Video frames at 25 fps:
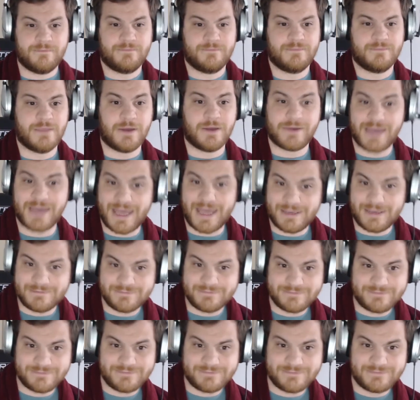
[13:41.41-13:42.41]
Okay?
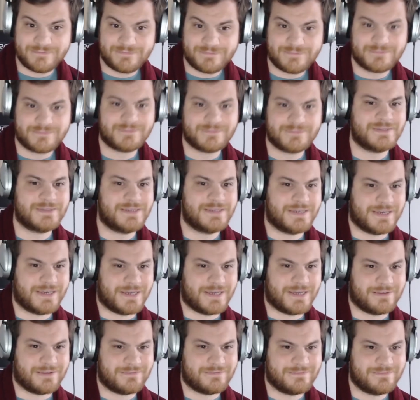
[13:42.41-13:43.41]
Good.
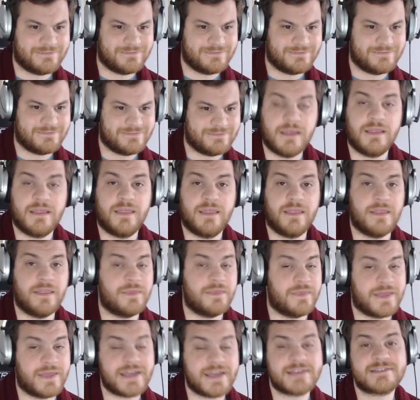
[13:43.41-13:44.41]

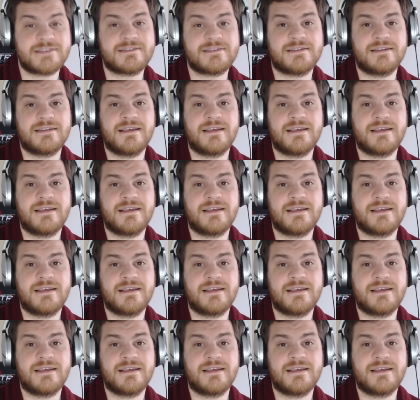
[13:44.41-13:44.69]
This